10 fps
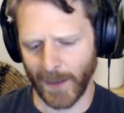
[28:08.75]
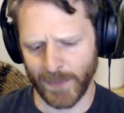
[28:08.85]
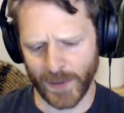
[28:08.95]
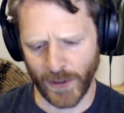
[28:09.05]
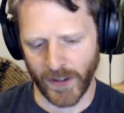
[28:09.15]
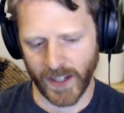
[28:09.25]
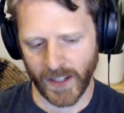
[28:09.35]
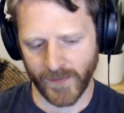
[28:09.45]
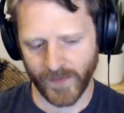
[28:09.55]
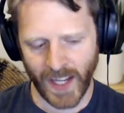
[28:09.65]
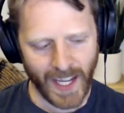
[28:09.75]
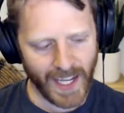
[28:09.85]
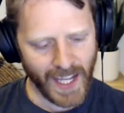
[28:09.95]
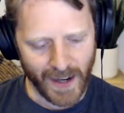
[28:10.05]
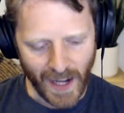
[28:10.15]
Absolutely.
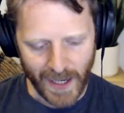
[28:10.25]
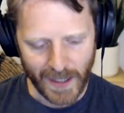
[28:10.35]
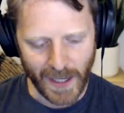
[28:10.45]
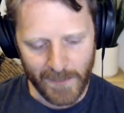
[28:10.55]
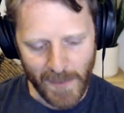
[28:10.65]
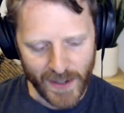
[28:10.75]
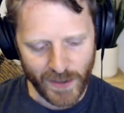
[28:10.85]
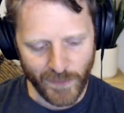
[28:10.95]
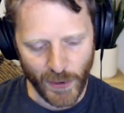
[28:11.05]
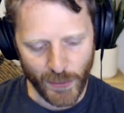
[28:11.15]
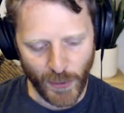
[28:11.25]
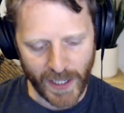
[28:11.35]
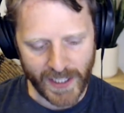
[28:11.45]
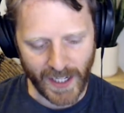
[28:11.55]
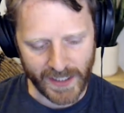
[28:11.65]
Yeah, and, and I, I imagine for the
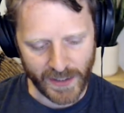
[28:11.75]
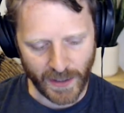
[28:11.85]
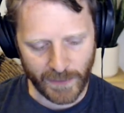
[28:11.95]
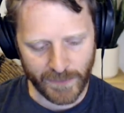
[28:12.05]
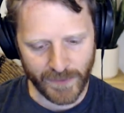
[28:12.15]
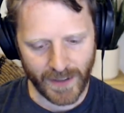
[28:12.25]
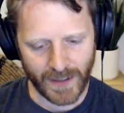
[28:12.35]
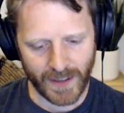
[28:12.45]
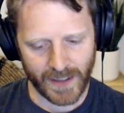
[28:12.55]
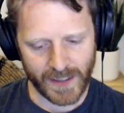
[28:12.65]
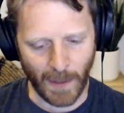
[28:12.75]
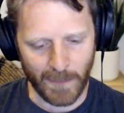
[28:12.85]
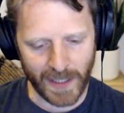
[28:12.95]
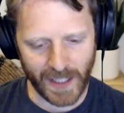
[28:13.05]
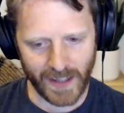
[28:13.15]
right kind of
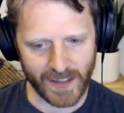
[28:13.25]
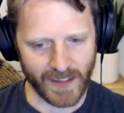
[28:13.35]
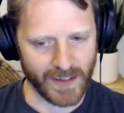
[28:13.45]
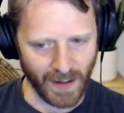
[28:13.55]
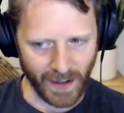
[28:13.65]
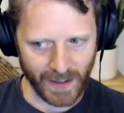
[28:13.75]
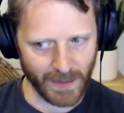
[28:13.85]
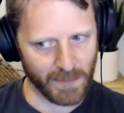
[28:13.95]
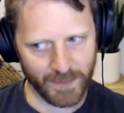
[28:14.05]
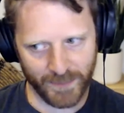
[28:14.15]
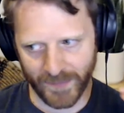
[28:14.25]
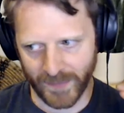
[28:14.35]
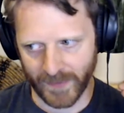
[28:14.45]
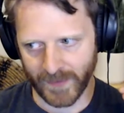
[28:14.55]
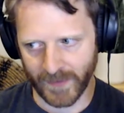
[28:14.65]
company, this is like
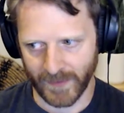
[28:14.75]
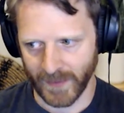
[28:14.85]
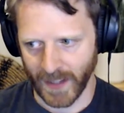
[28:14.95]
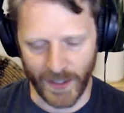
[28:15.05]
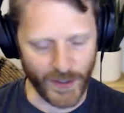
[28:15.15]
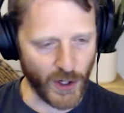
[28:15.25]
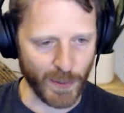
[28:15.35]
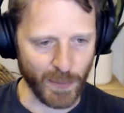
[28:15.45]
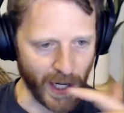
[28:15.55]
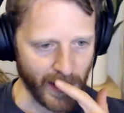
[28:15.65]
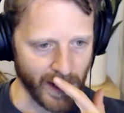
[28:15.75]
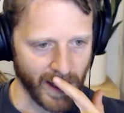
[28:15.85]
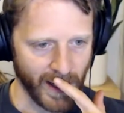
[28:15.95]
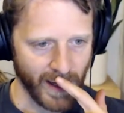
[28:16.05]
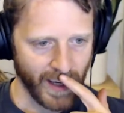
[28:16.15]
a no-brainer
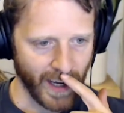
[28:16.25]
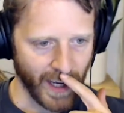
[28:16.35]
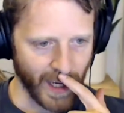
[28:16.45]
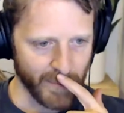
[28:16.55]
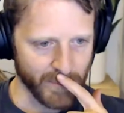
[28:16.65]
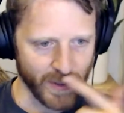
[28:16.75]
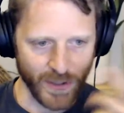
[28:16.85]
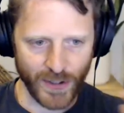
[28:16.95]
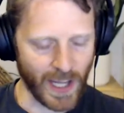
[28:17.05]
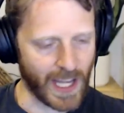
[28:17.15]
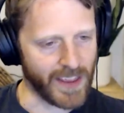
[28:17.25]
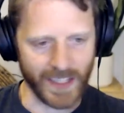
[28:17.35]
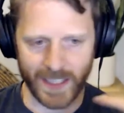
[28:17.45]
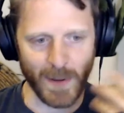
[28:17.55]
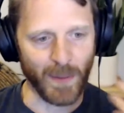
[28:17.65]
because um, there's a lot of
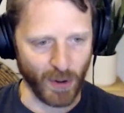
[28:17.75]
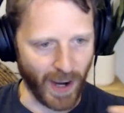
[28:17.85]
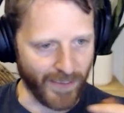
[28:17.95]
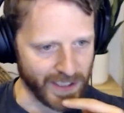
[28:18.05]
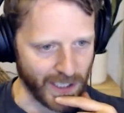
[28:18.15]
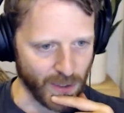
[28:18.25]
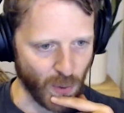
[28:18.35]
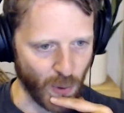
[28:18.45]
things that people gravitate